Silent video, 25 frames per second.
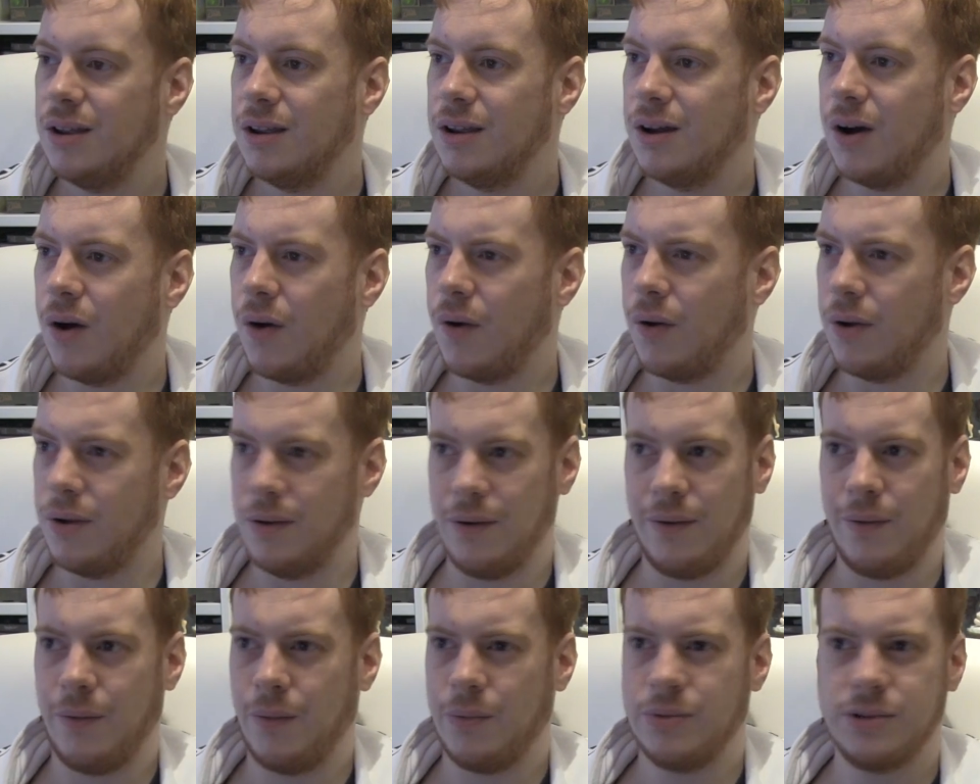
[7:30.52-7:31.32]

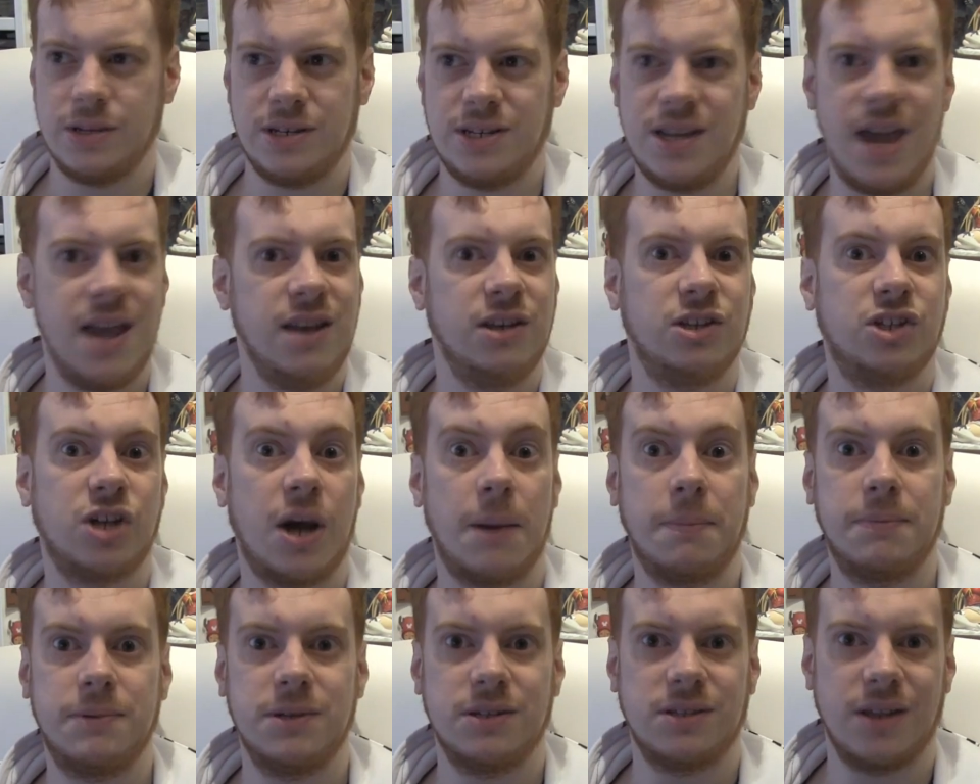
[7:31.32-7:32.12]
or, or uh, was it 10
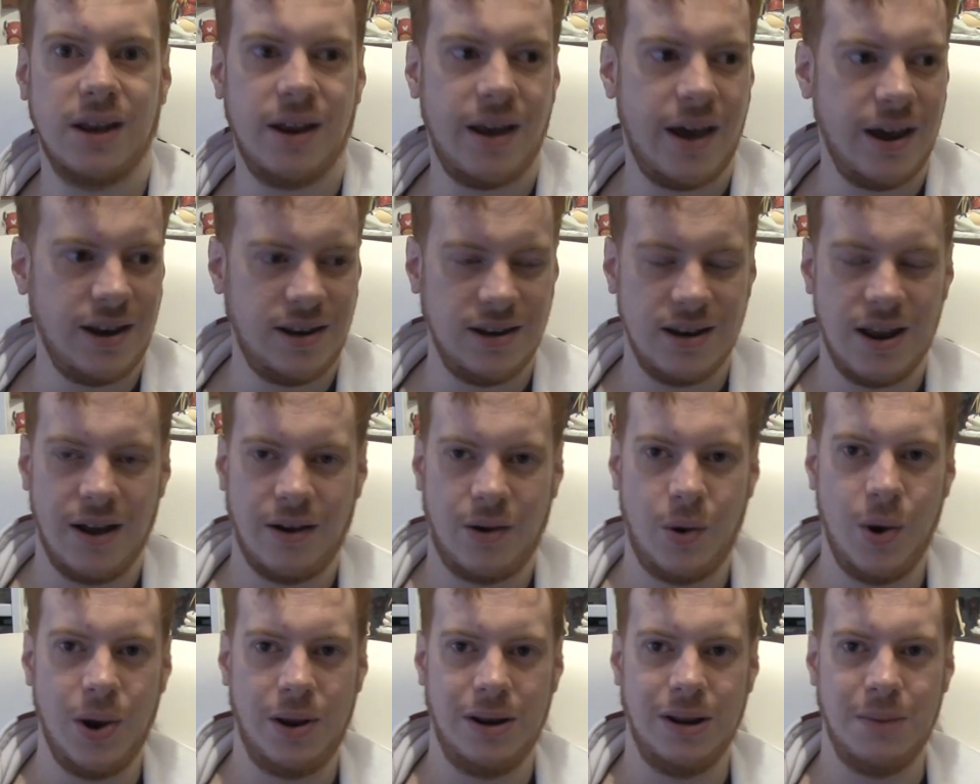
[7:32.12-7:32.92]
chapters a night and I
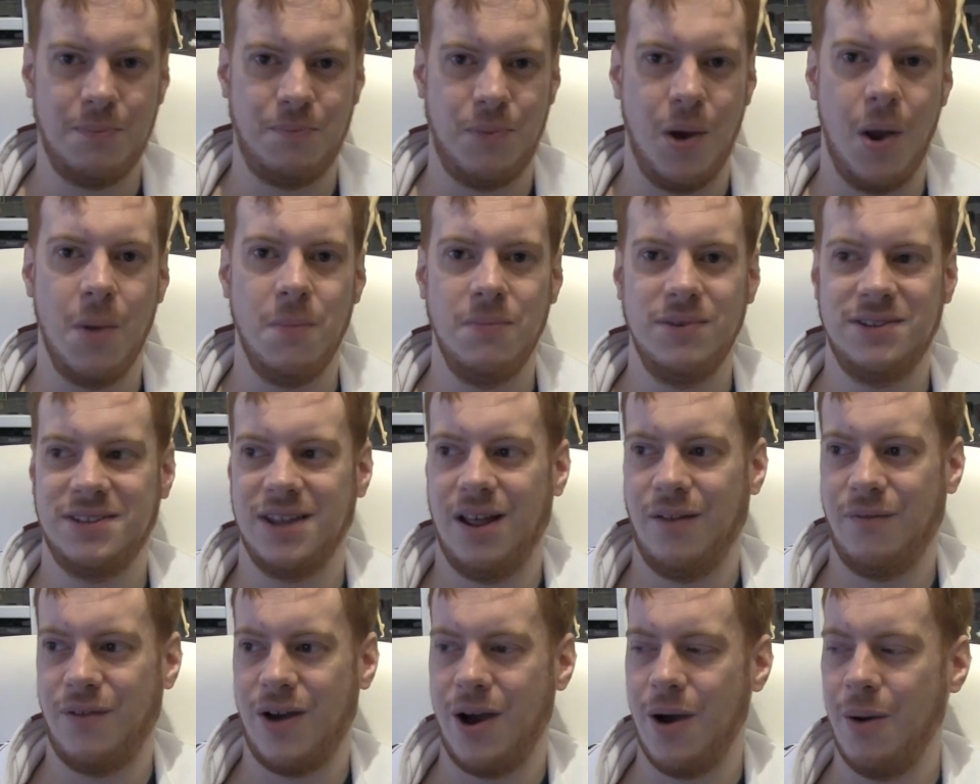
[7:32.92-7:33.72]
quickly burnt
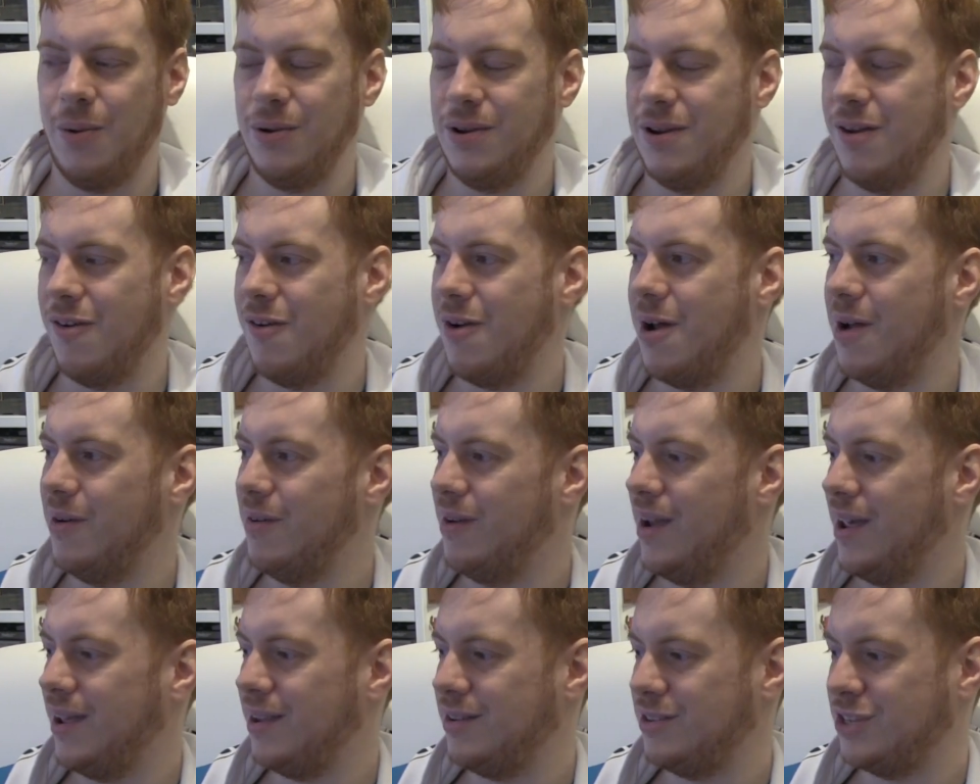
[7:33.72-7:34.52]
myself out
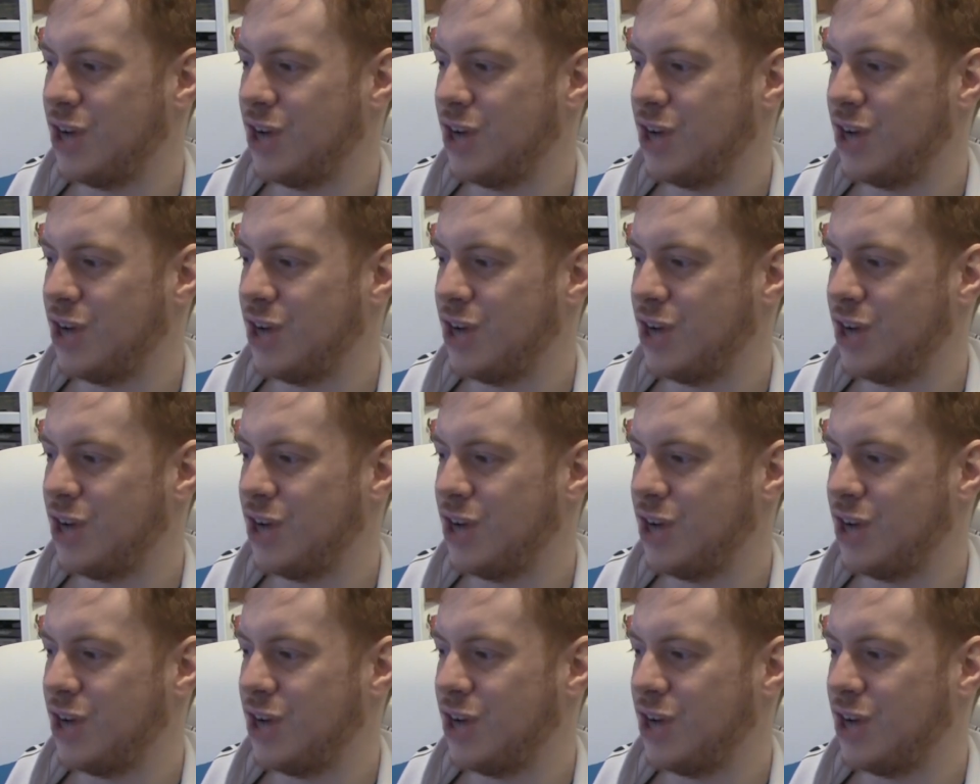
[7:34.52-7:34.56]
around like